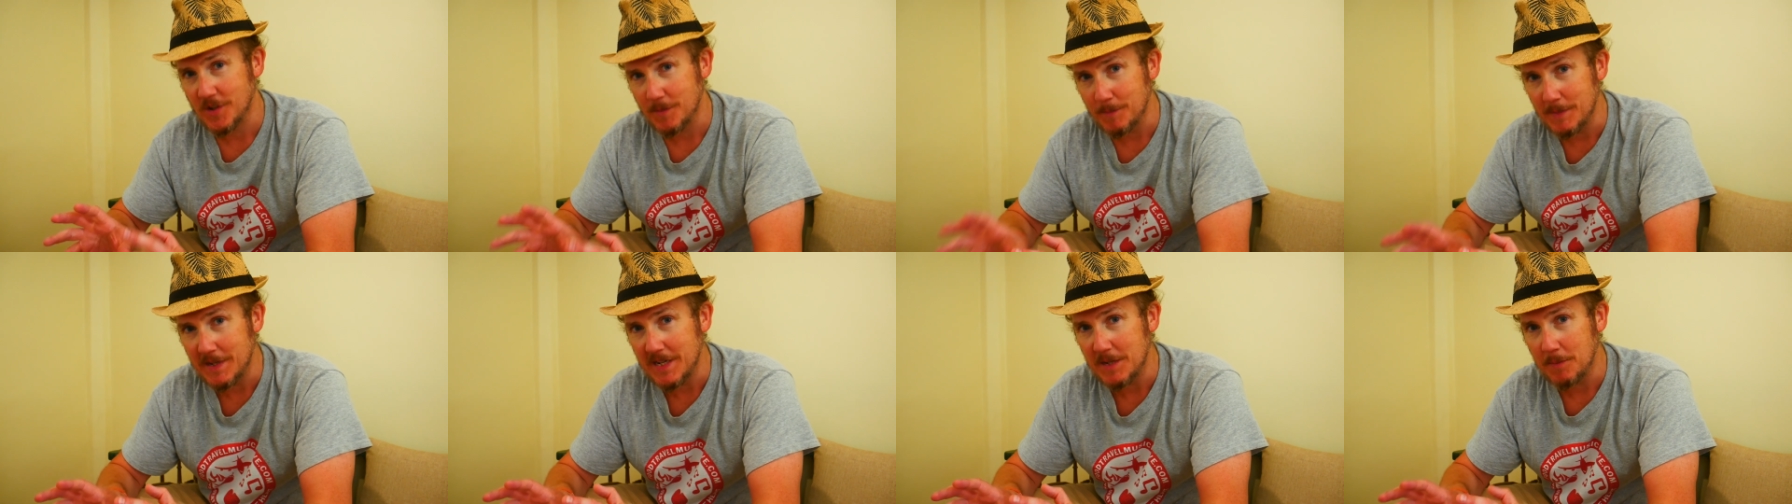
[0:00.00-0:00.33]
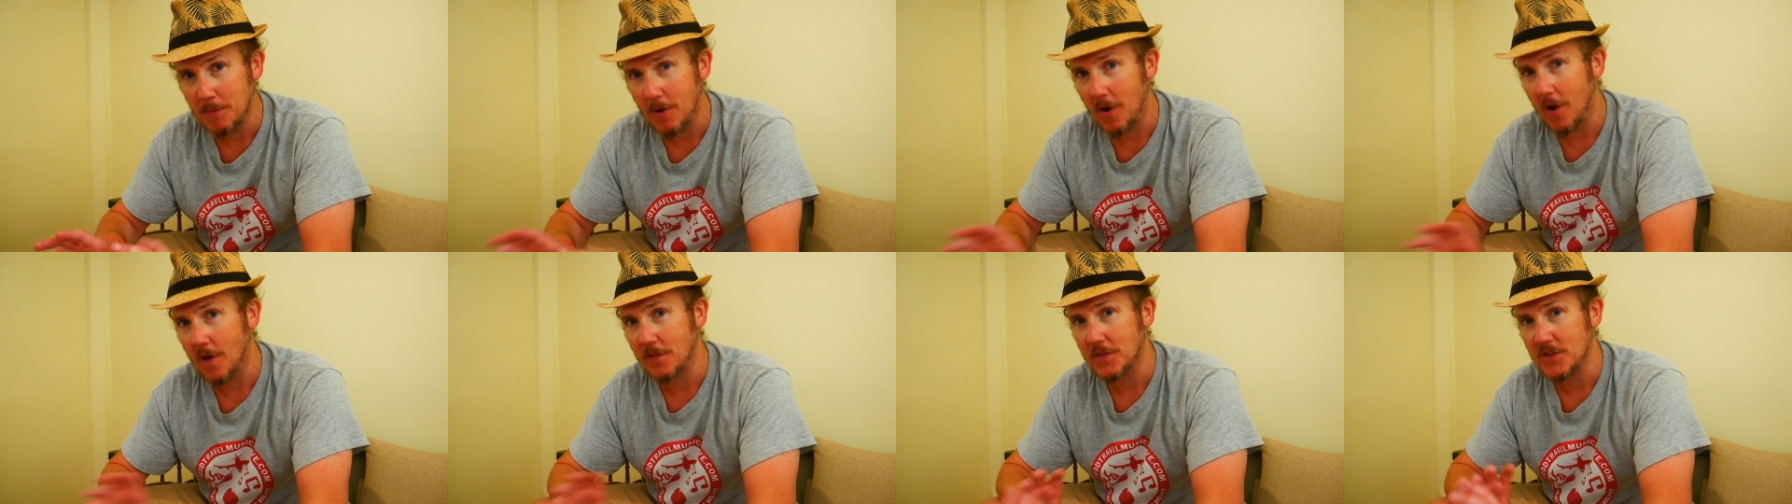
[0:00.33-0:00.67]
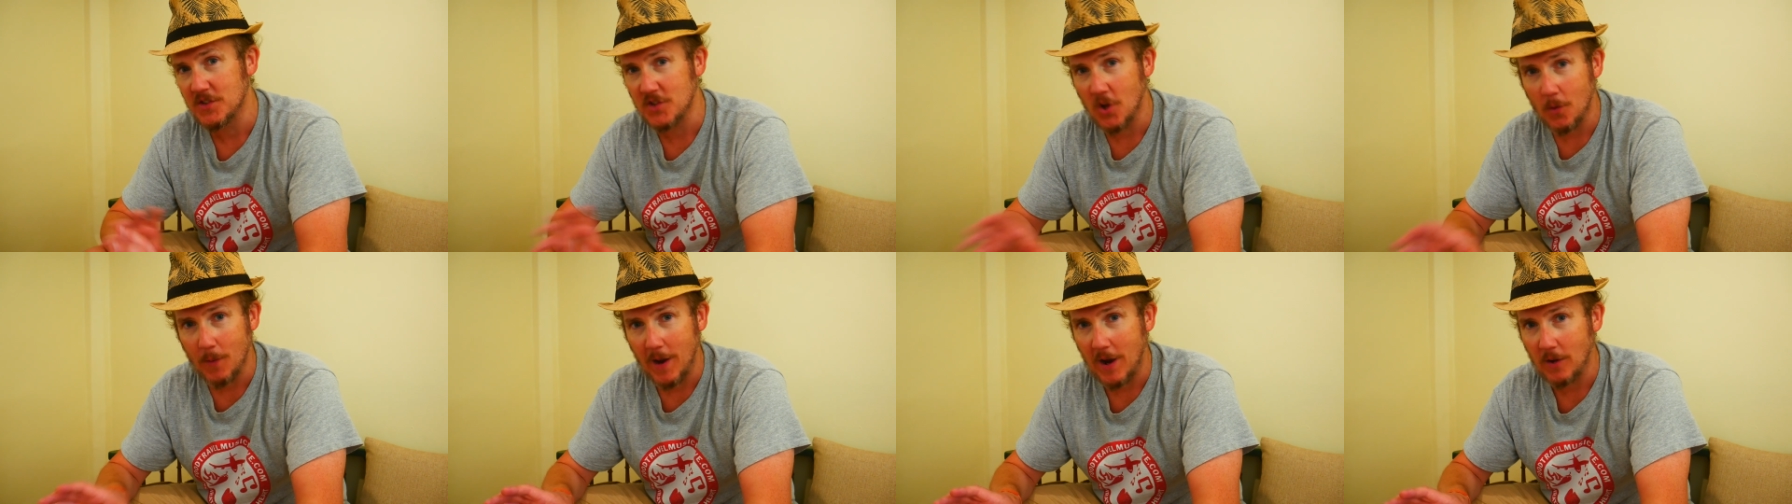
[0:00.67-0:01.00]
mini bar,
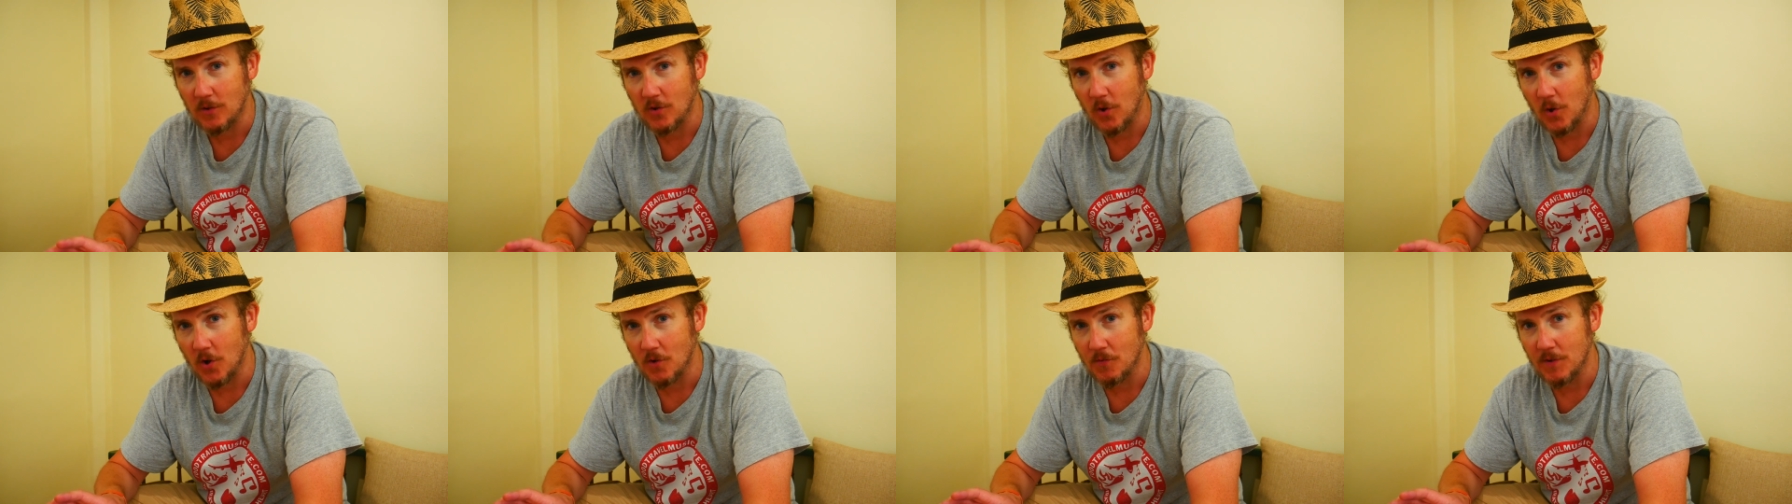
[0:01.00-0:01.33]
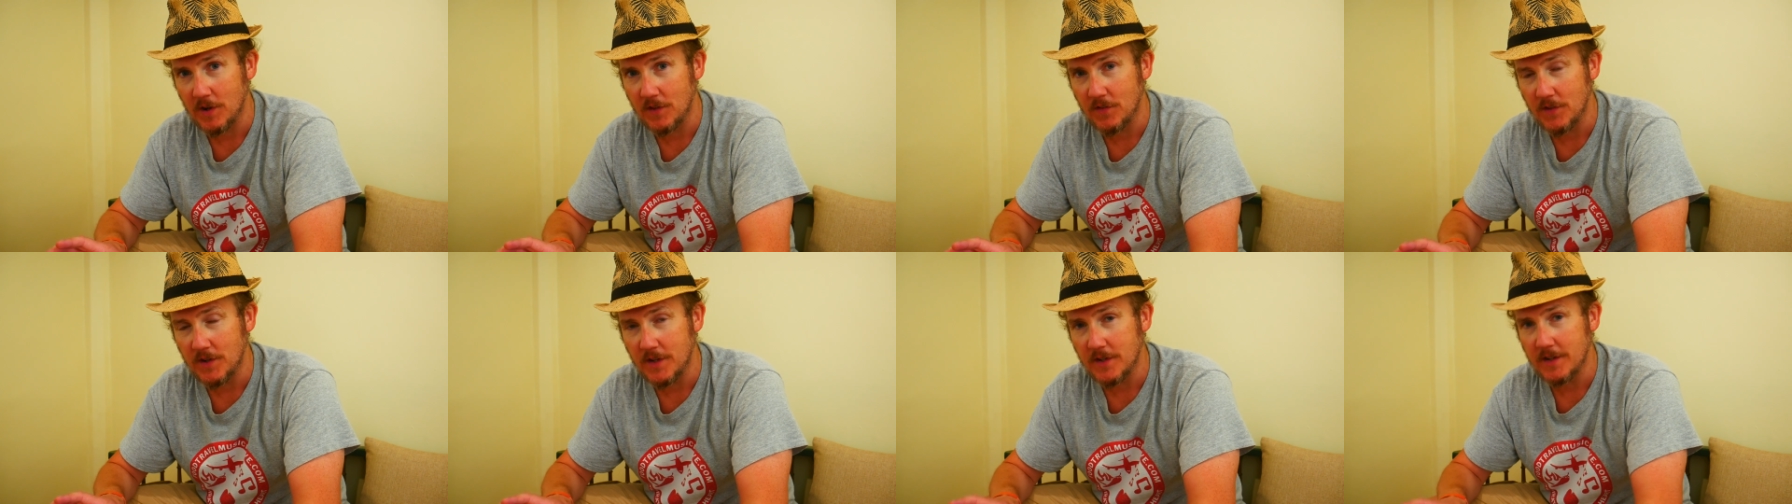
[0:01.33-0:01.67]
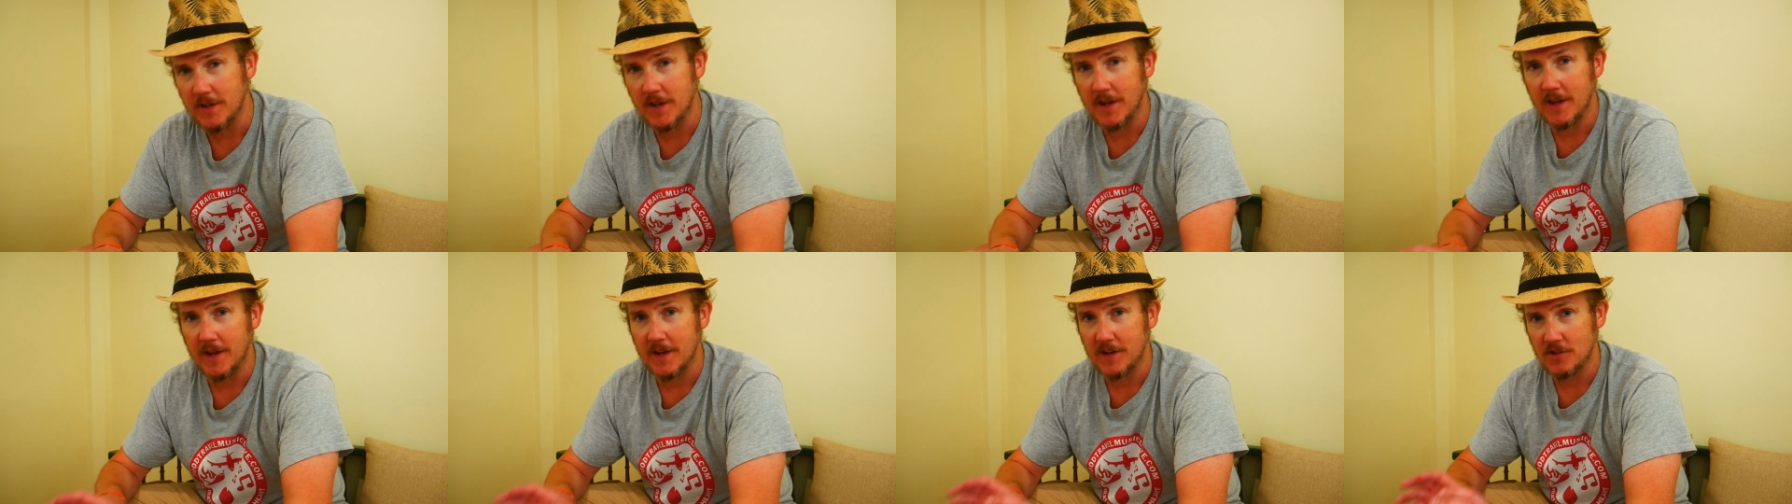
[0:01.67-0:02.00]
there's no alcohol or anything in
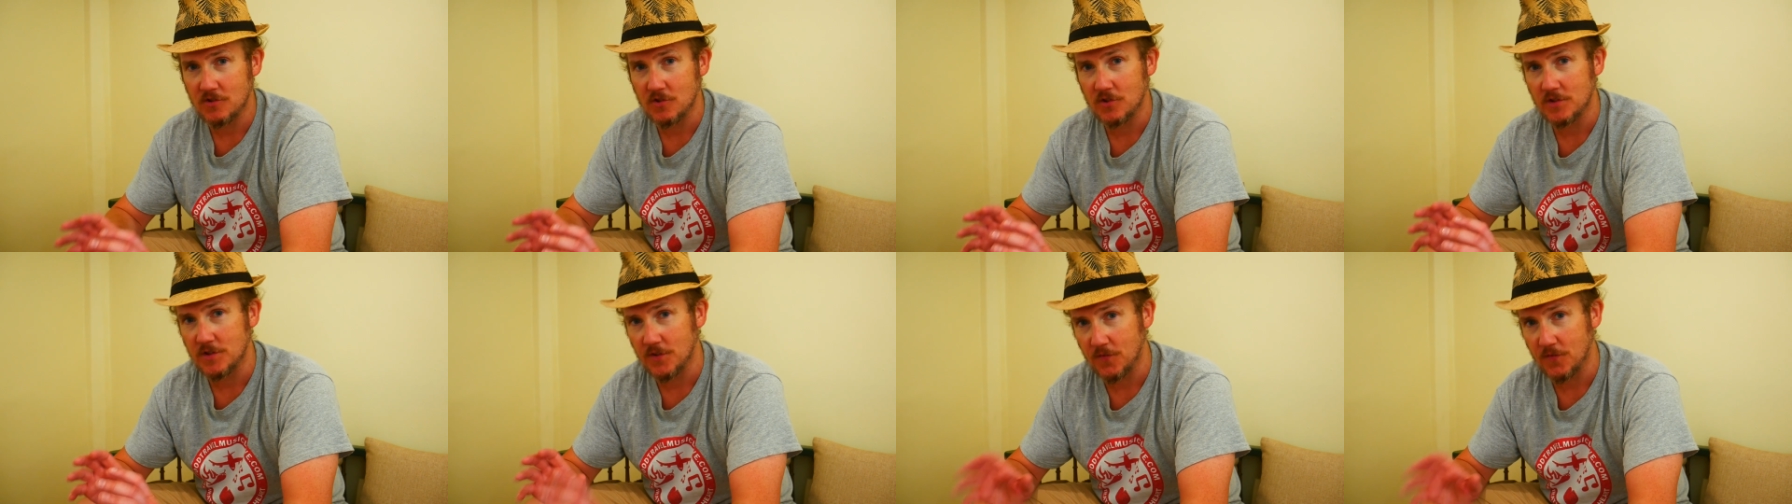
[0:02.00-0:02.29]
there, it's just a